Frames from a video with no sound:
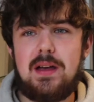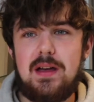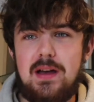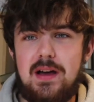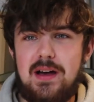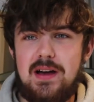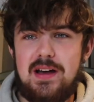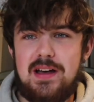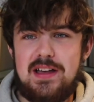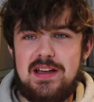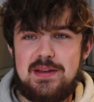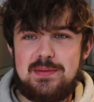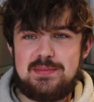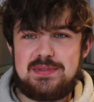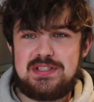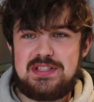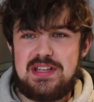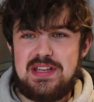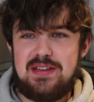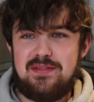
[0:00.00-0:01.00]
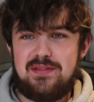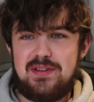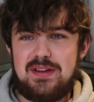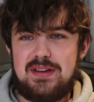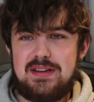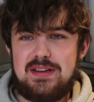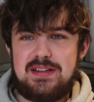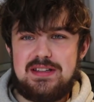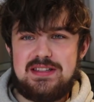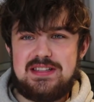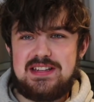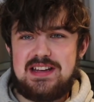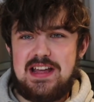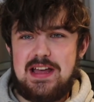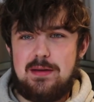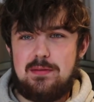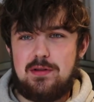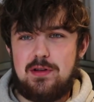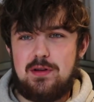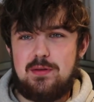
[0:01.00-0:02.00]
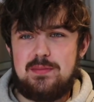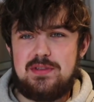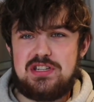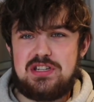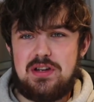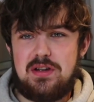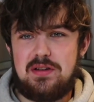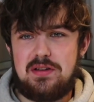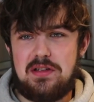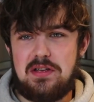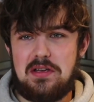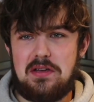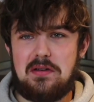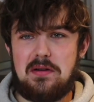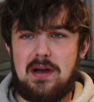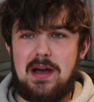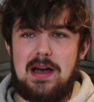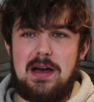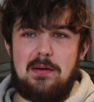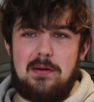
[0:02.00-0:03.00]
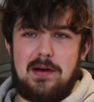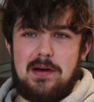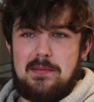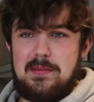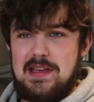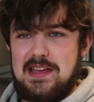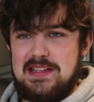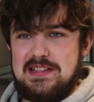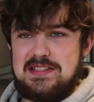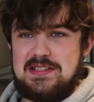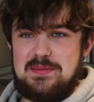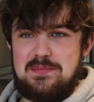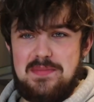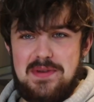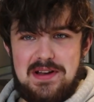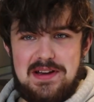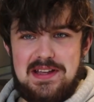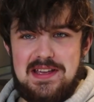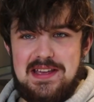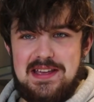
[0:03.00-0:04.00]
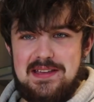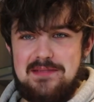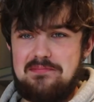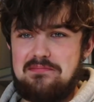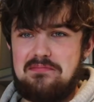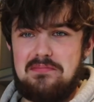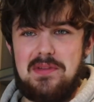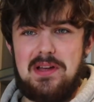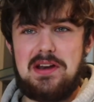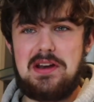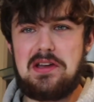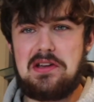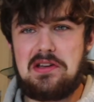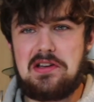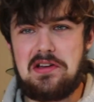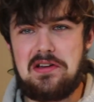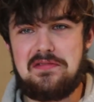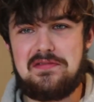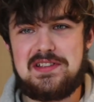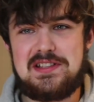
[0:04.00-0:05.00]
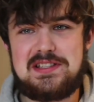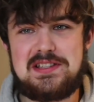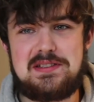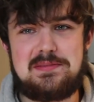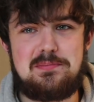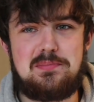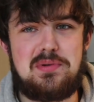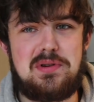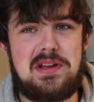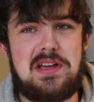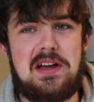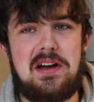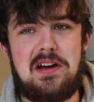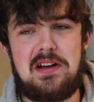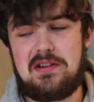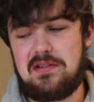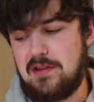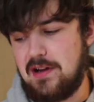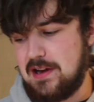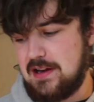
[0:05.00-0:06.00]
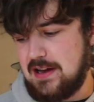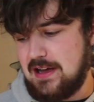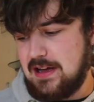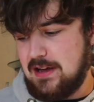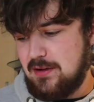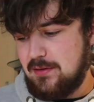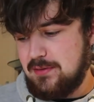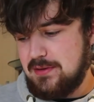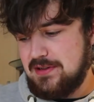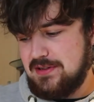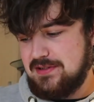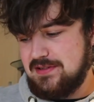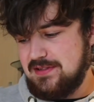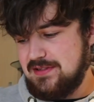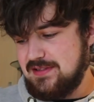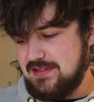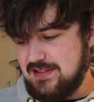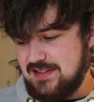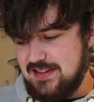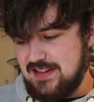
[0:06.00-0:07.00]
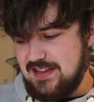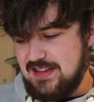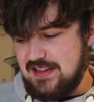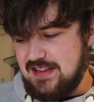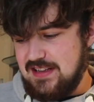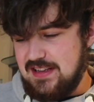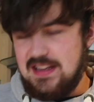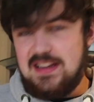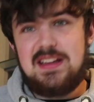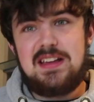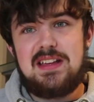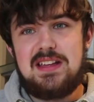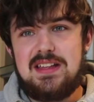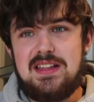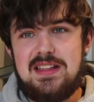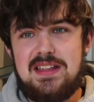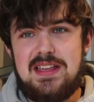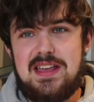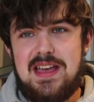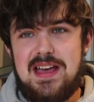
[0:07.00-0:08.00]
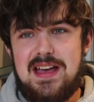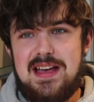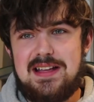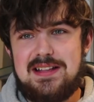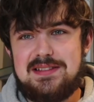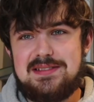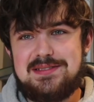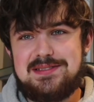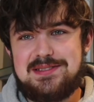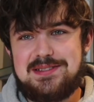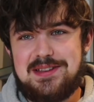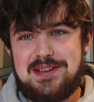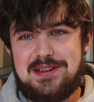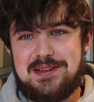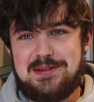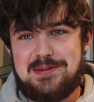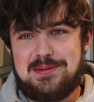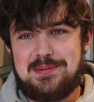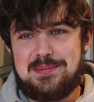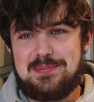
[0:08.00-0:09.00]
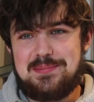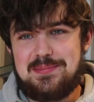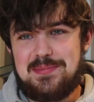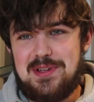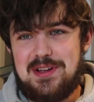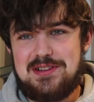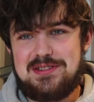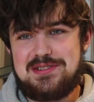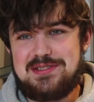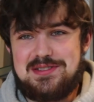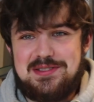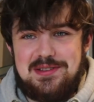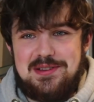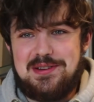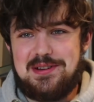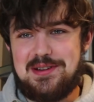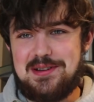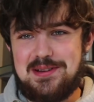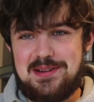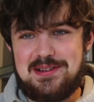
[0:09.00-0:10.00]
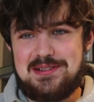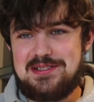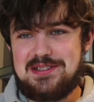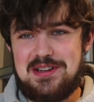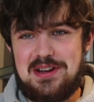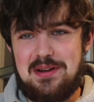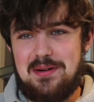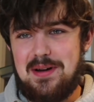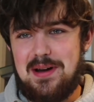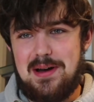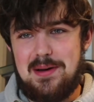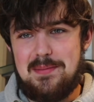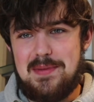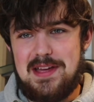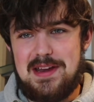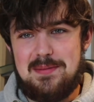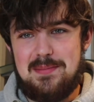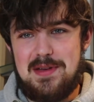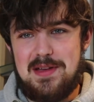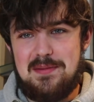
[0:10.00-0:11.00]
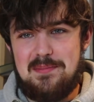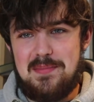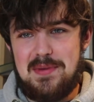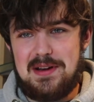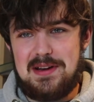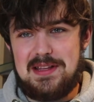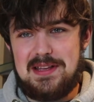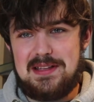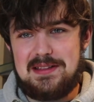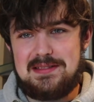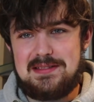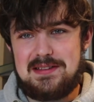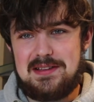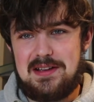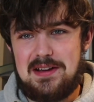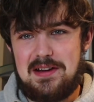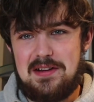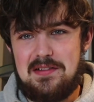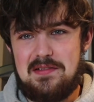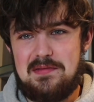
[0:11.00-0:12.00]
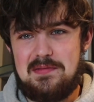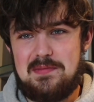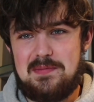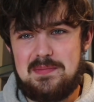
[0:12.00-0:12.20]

Hi, I'm Stephen, and today I'm going to be showing you how I made some money. I know COVID's pretty hard right now, and yeah, so I just thought I'd show how I made a bit of money to kind of